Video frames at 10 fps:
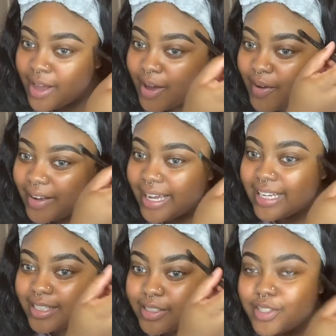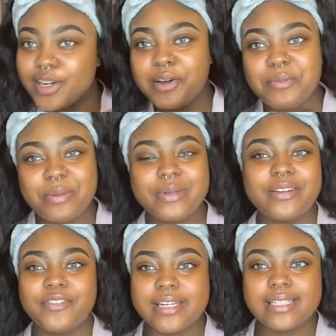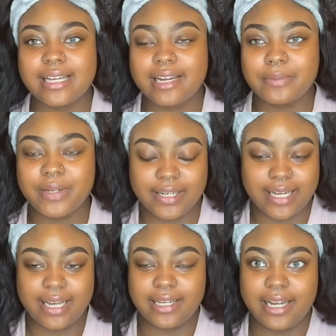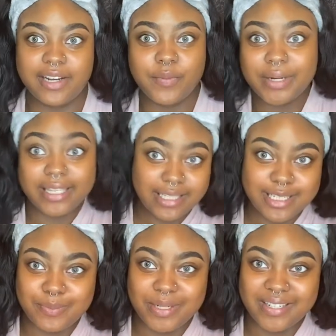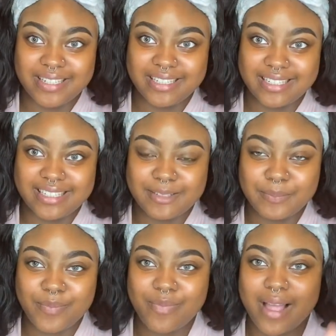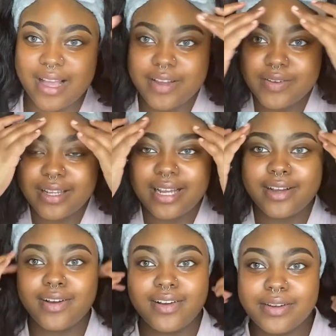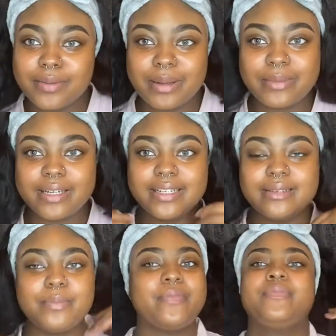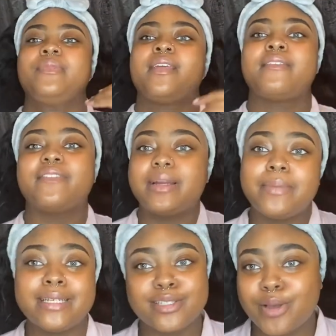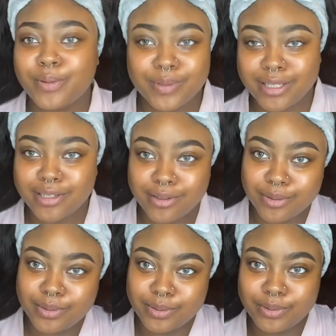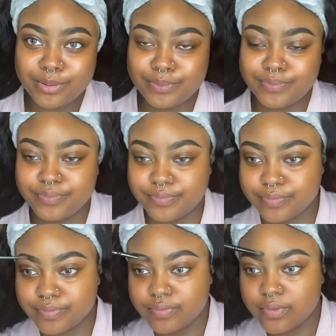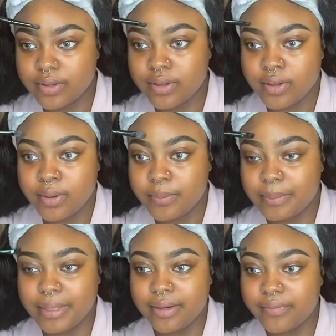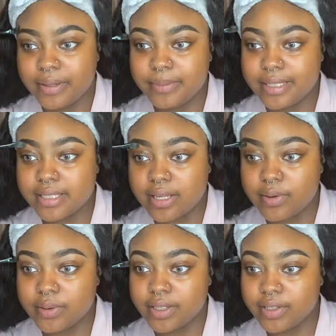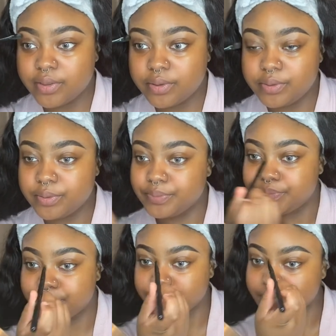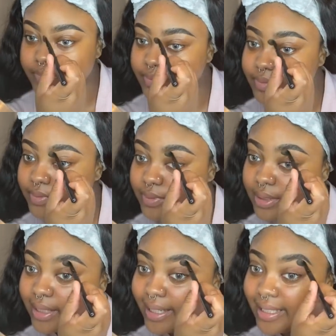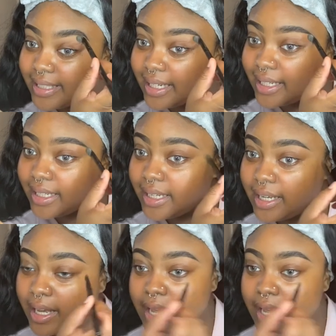Okay, do y'all remember the first time y'all got like one of these mirrors and you were like, oh my makeup gonna be so cute. My makeup finna be so cute and shit.